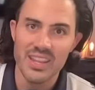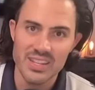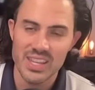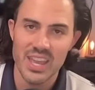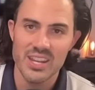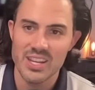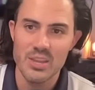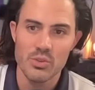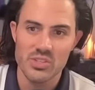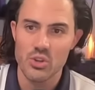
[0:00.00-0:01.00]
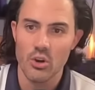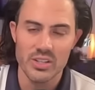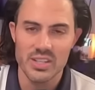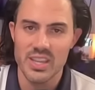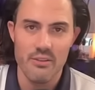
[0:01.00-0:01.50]
indicated he was starting
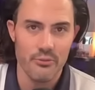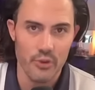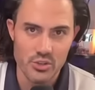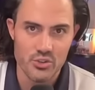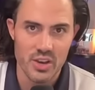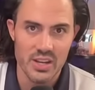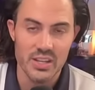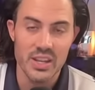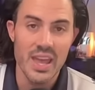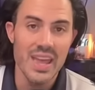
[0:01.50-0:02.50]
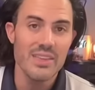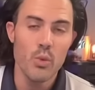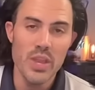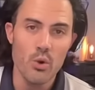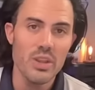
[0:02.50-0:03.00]
to get frustrated.
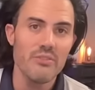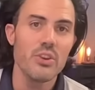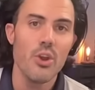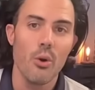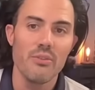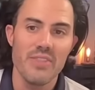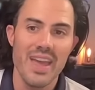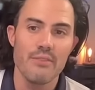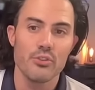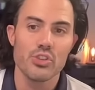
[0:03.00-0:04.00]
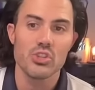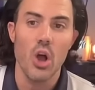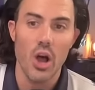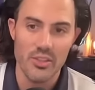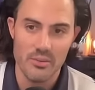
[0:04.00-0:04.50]
We don't even know if they ever
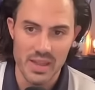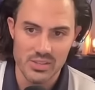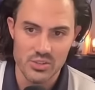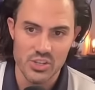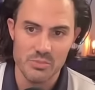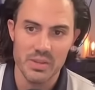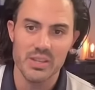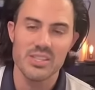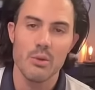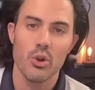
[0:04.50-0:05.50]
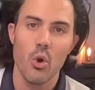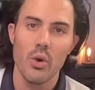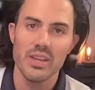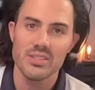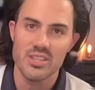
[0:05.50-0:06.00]
saw the messages because they were
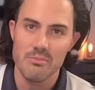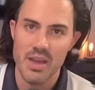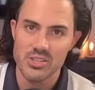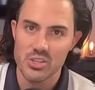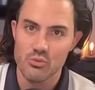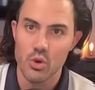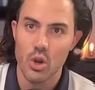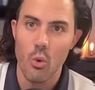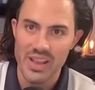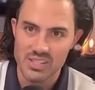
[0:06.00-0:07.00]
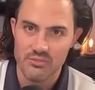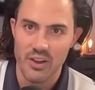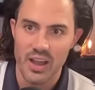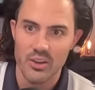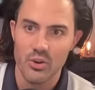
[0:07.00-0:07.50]
going into the message request
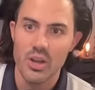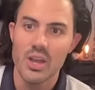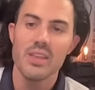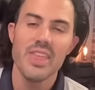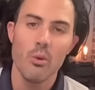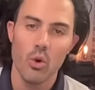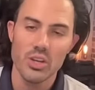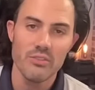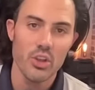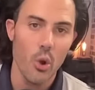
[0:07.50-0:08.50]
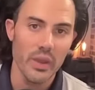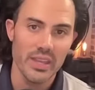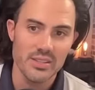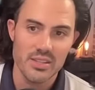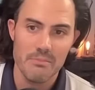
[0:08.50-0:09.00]
file. They weren't even going
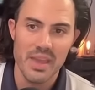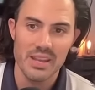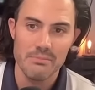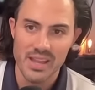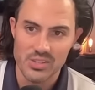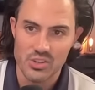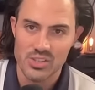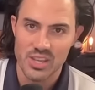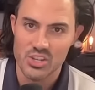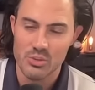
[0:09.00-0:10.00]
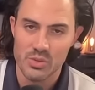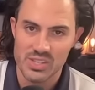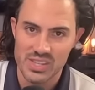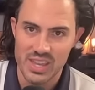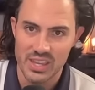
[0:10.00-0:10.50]
into the main messages that she was
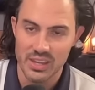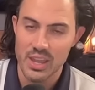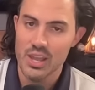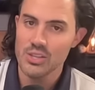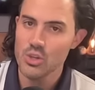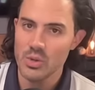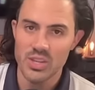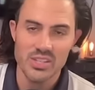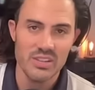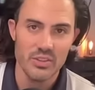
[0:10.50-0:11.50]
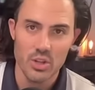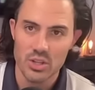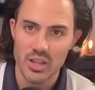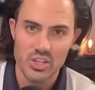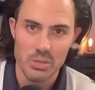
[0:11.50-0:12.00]
seeing. So it doesn't even look
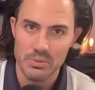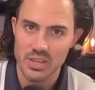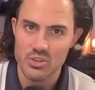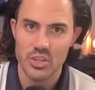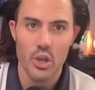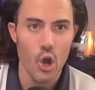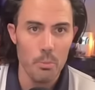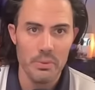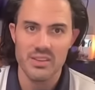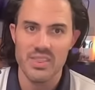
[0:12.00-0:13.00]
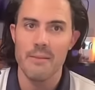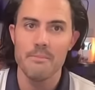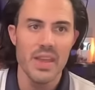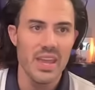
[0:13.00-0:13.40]
like she potentially opened them.